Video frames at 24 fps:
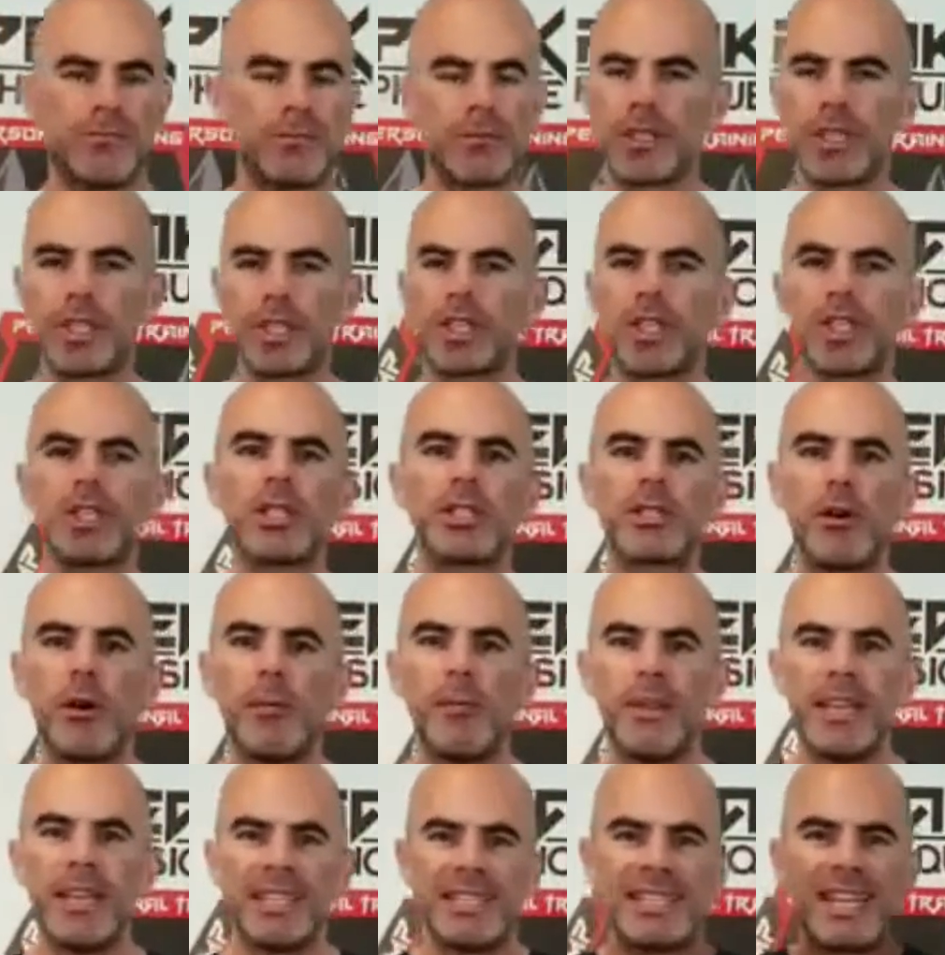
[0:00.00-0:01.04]
This shit just don't,
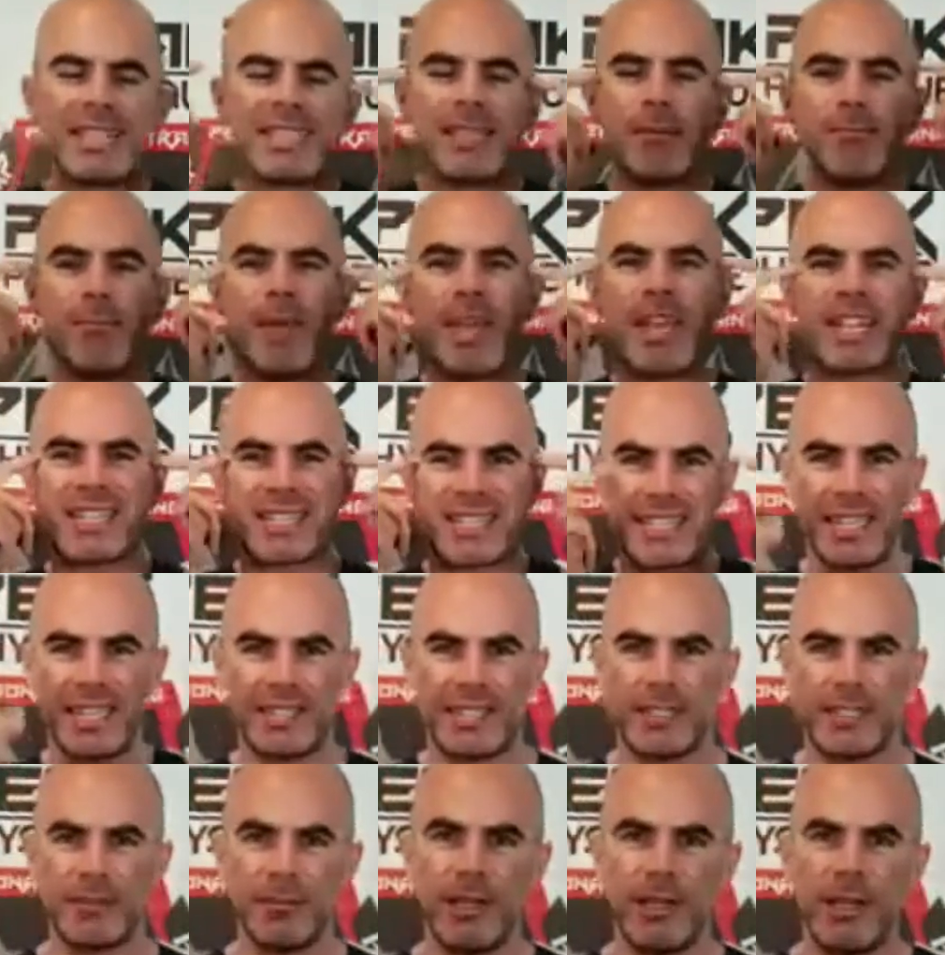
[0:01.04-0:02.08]
it doesn't make
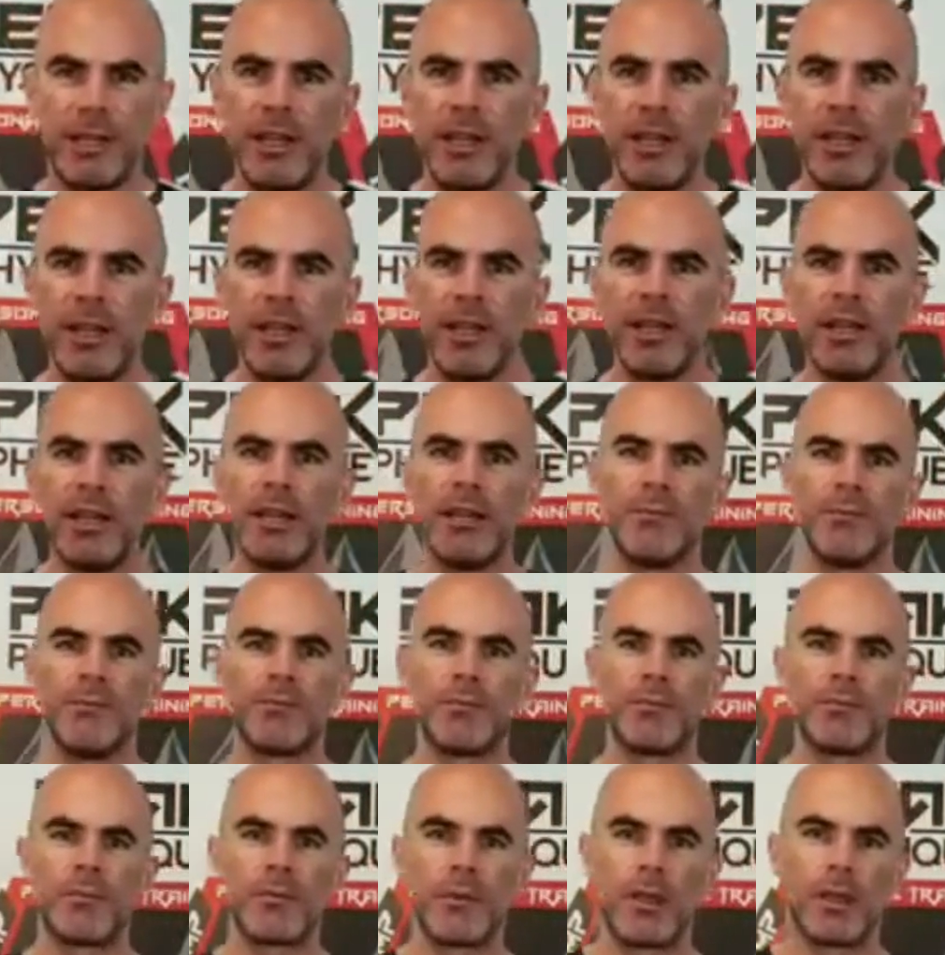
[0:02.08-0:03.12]
sense to me.
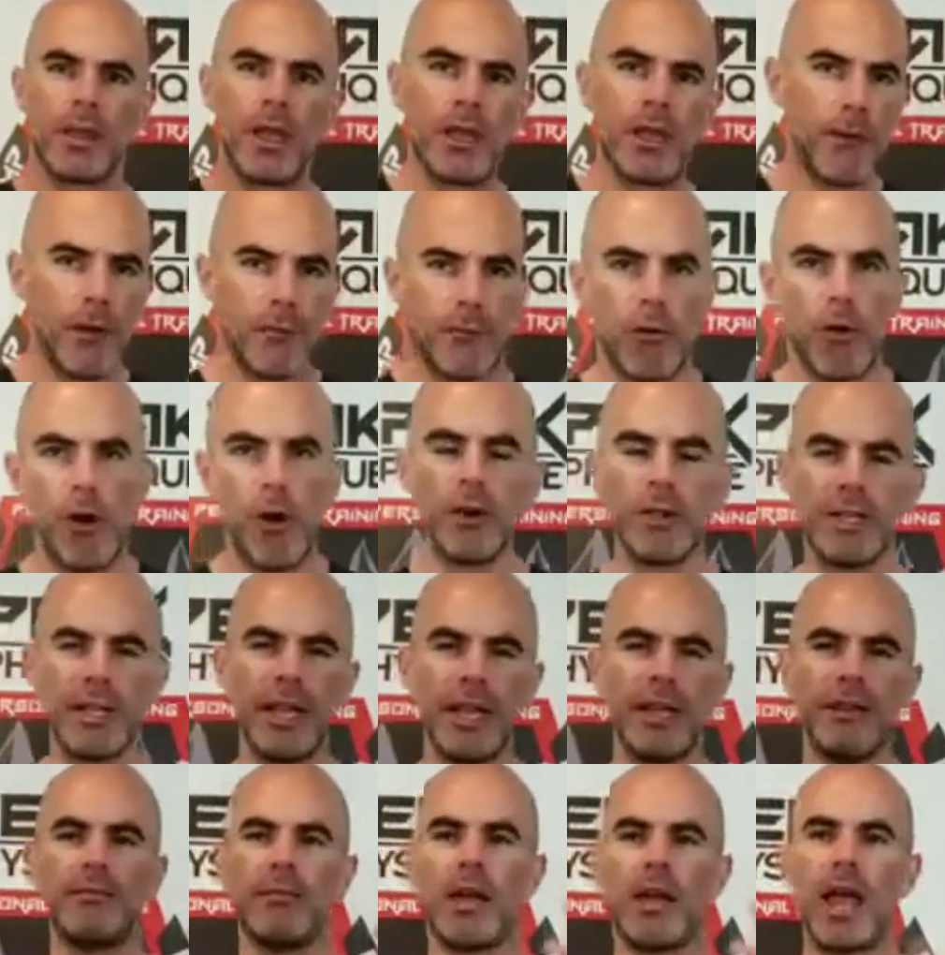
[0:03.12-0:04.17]
If I'm wrong,
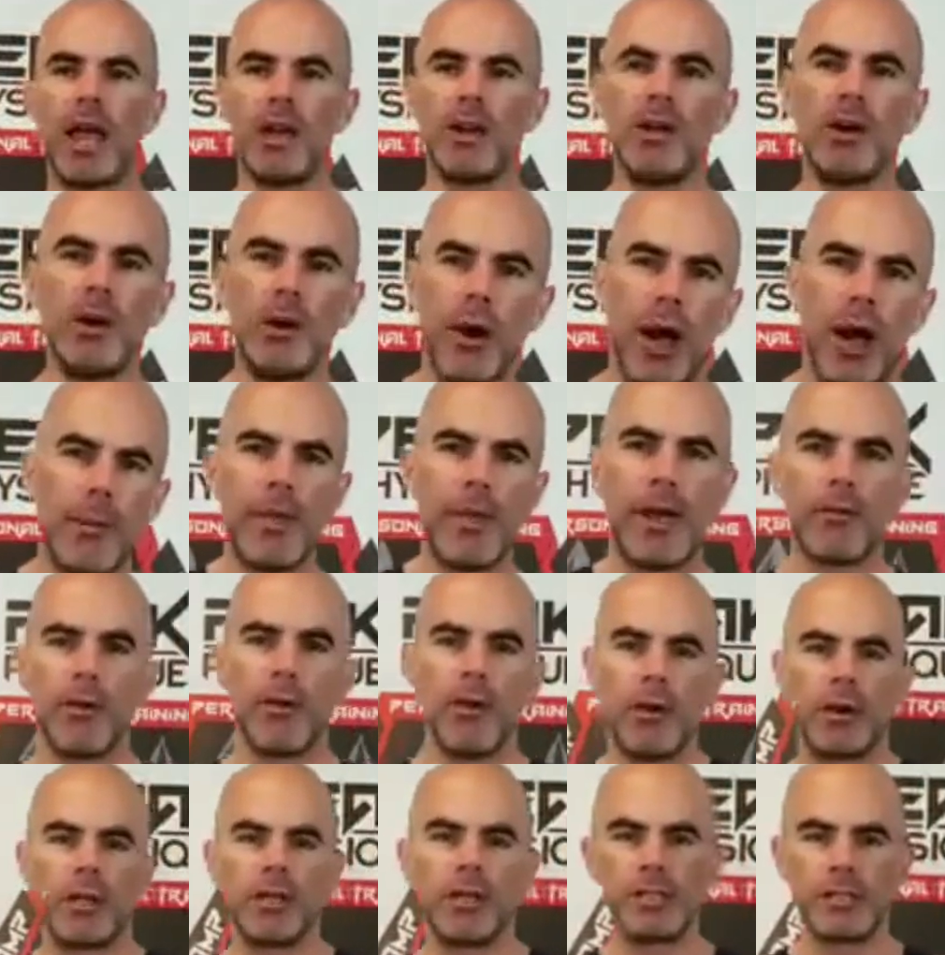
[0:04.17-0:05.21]
then, I don't know. I'm not
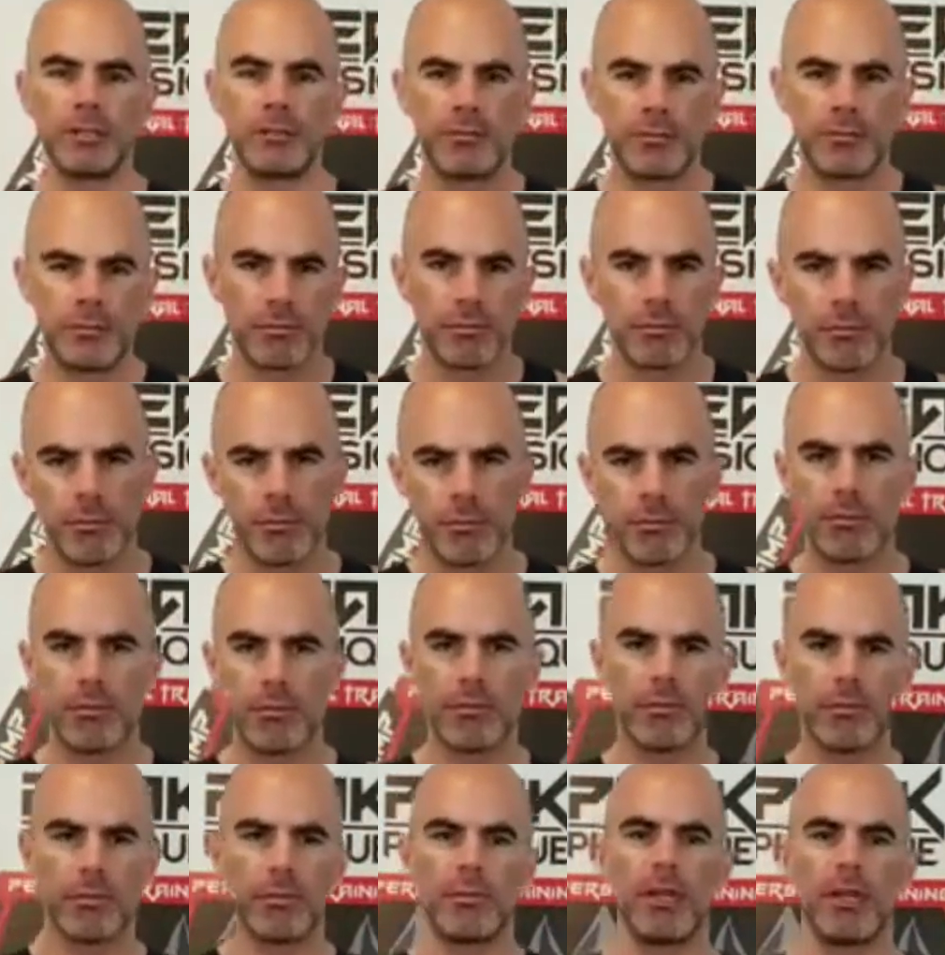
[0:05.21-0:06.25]
wrong because
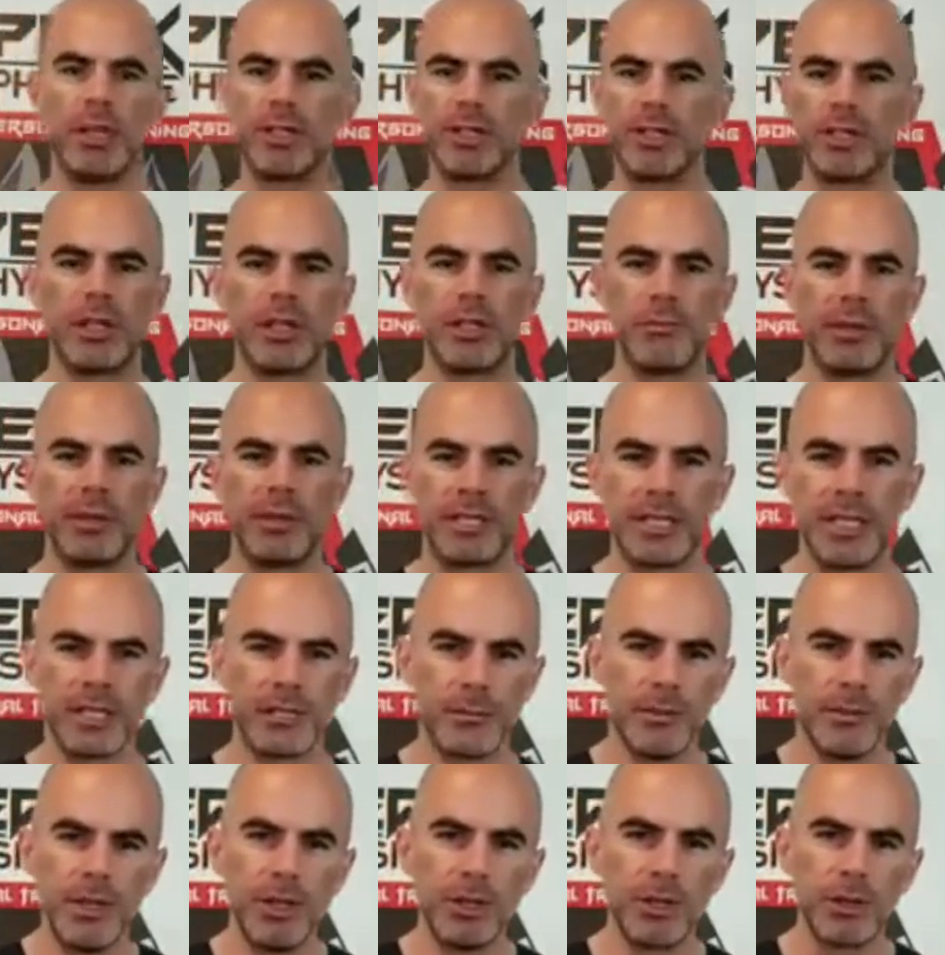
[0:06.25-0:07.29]
it just doesn't make sense to
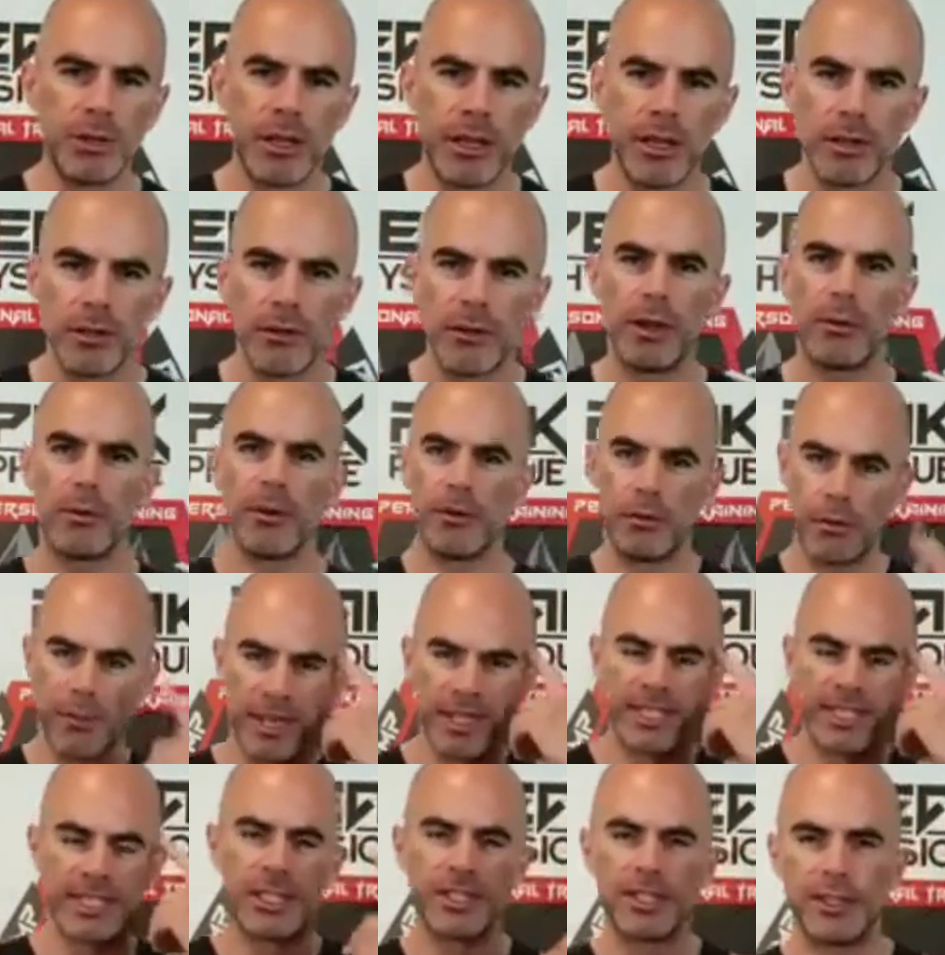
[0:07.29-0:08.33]
me. So then you're right. Whatever
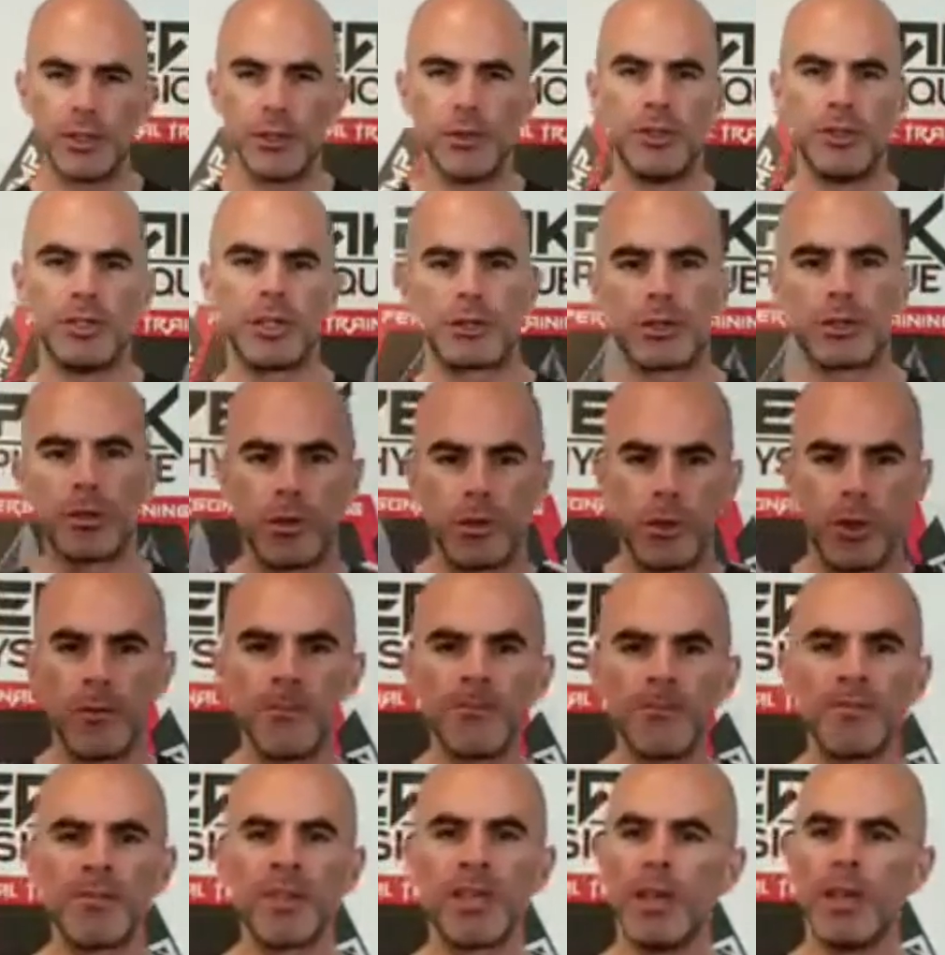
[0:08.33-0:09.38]
makes sense to you is the truth.
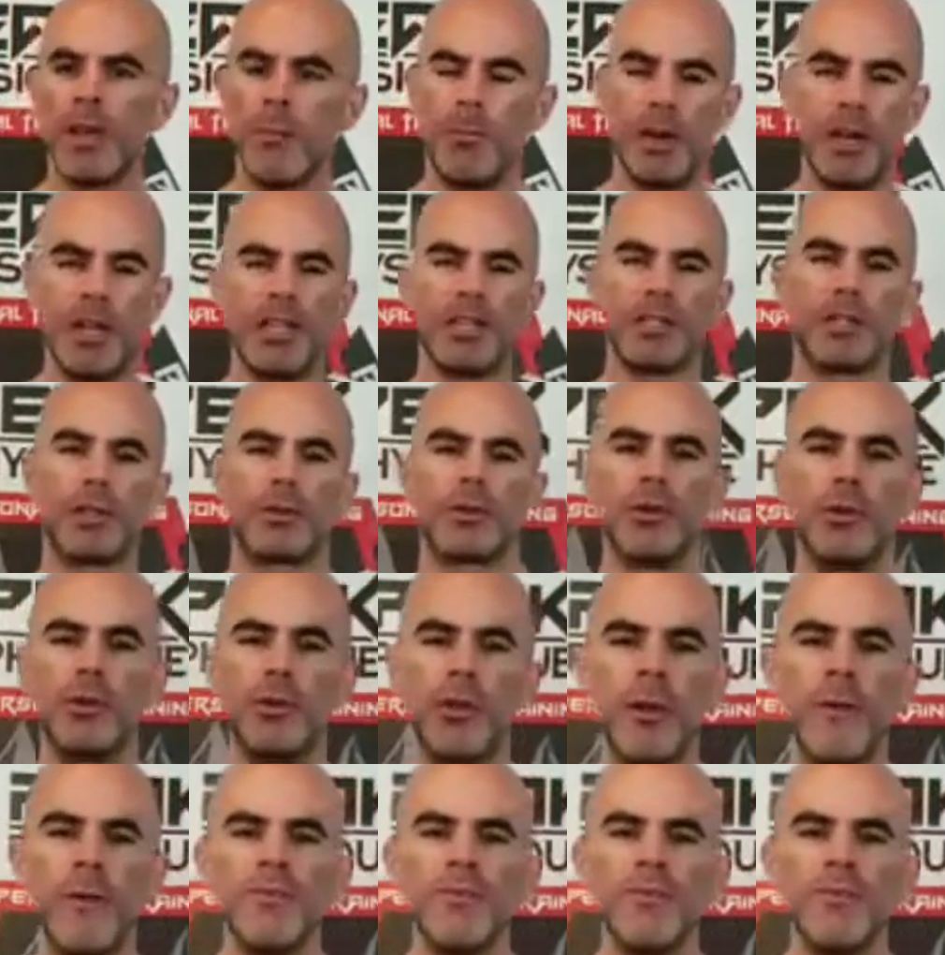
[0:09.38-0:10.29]
But it is the truth.